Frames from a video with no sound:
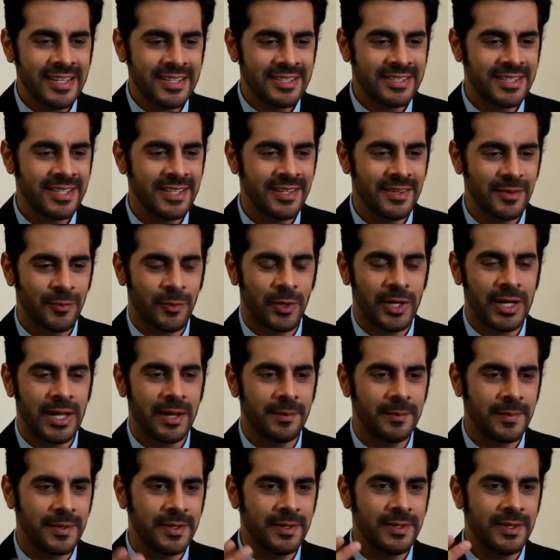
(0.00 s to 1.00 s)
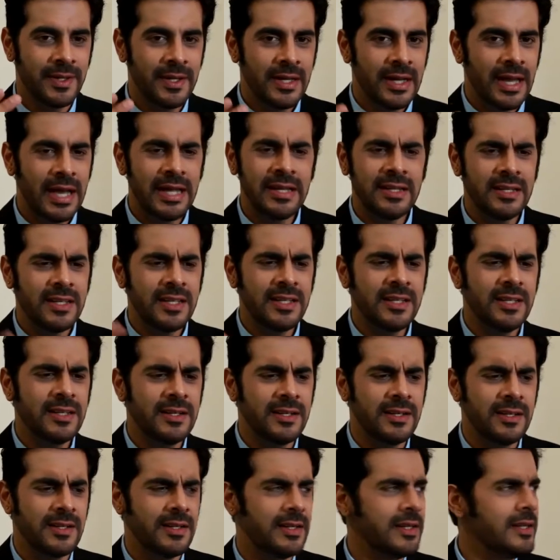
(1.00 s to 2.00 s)
See what happened, and in
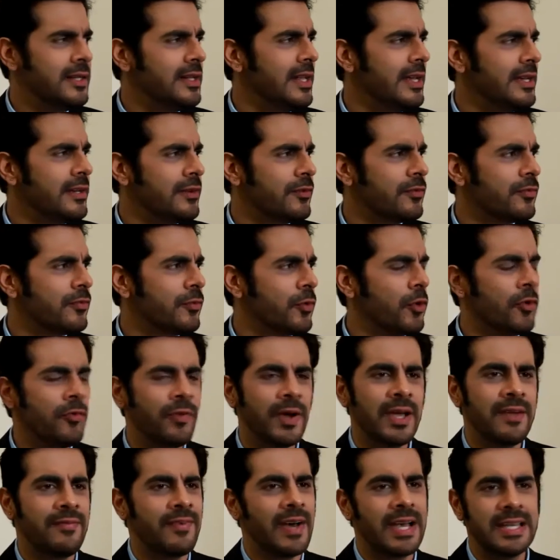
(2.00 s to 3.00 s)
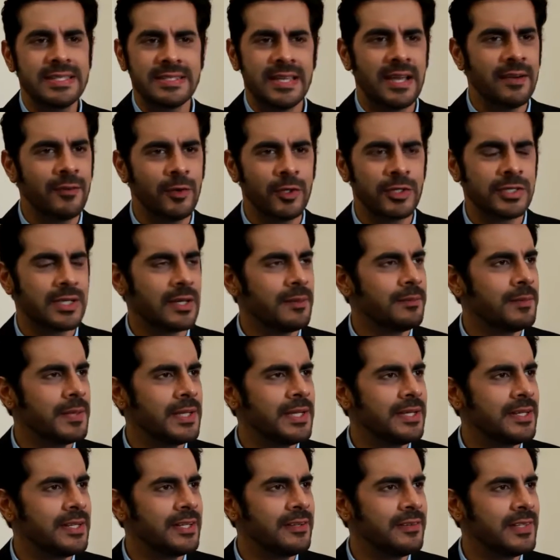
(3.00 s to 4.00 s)
a in like four five hours, I was
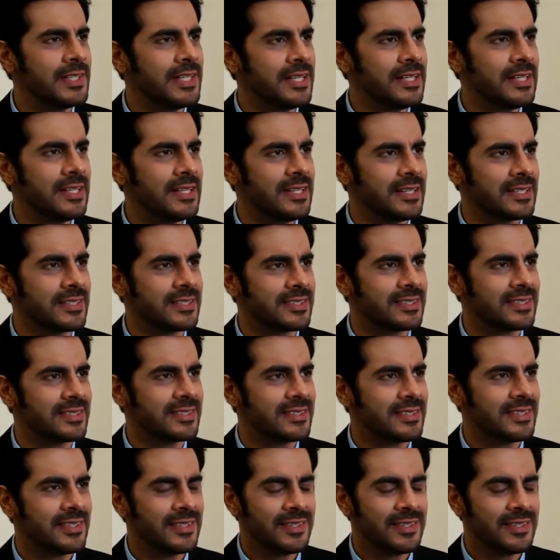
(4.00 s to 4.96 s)
completed with the lyrics,